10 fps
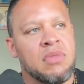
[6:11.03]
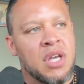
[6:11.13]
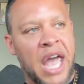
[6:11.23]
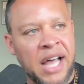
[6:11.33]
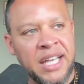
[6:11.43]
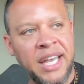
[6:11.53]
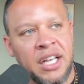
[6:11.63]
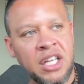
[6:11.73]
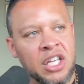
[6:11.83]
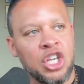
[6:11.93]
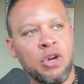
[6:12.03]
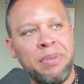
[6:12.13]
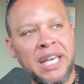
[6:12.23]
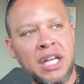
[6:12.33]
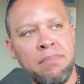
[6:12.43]
elliott you're
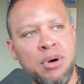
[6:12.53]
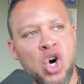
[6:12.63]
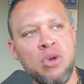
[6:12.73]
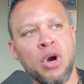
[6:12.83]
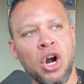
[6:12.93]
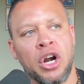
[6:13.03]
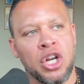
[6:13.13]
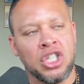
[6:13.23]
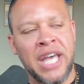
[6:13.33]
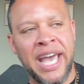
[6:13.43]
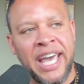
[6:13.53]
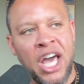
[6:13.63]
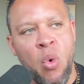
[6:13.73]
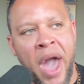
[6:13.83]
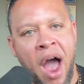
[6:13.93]
being a boomer you're taking
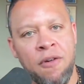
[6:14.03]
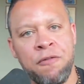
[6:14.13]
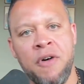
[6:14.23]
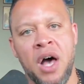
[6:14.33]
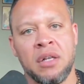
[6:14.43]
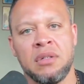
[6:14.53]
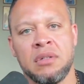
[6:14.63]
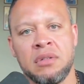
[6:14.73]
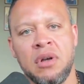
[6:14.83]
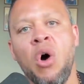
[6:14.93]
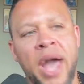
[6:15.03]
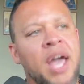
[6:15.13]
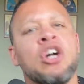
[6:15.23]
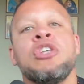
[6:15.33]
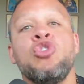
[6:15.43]
away our fun okay
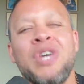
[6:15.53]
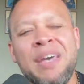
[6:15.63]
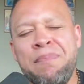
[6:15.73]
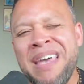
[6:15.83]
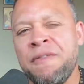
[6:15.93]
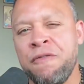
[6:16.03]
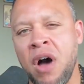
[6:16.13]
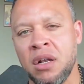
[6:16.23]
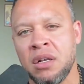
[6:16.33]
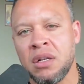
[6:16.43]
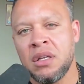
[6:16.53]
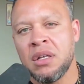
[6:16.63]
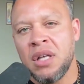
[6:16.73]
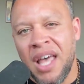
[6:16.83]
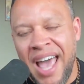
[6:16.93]
good you keep being fun
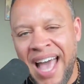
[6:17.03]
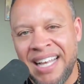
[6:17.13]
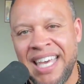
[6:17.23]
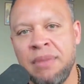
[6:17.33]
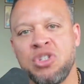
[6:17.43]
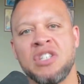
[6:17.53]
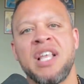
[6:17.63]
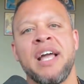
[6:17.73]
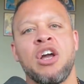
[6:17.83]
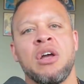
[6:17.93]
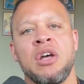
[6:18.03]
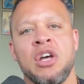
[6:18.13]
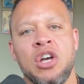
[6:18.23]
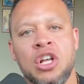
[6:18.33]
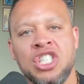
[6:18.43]
and keep, just like
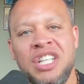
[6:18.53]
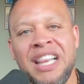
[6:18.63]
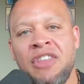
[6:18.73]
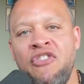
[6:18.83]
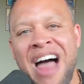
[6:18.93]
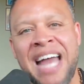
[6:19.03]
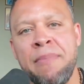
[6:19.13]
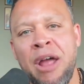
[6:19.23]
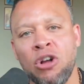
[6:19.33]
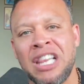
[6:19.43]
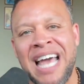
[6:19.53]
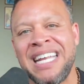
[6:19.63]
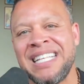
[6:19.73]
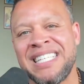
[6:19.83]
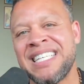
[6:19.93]
Vladimir
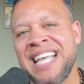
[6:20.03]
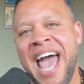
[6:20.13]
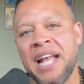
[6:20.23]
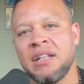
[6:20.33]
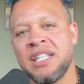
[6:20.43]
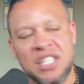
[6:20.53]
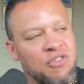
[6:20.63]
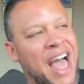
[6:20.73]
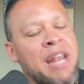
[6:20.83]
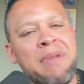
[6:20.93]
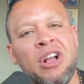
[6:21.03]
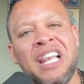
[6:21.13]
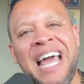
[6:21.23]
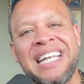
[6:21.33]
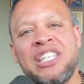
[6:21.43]
Lenin said, this is Vladimir
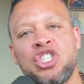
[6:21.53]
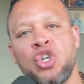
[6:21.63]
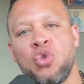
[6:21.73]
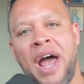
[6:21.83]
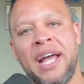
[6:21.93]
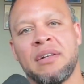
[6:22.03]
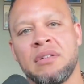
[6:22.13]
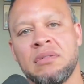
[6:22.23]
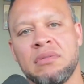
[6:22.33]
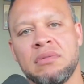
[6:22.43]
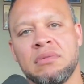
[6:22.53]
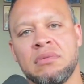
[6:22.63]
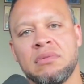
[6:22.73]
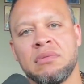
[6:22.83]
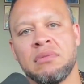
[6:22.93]
Lenin too, right?
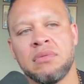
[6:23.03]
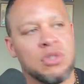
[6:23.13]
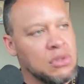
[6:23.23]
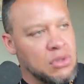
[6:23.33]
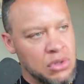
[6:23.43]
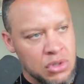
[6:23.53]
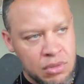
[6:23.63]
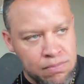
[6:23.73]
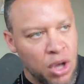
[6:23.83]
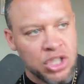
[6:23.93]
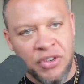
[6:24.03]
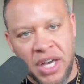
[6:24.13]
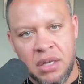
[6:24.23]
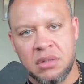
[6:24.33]
Who's Bolshevik.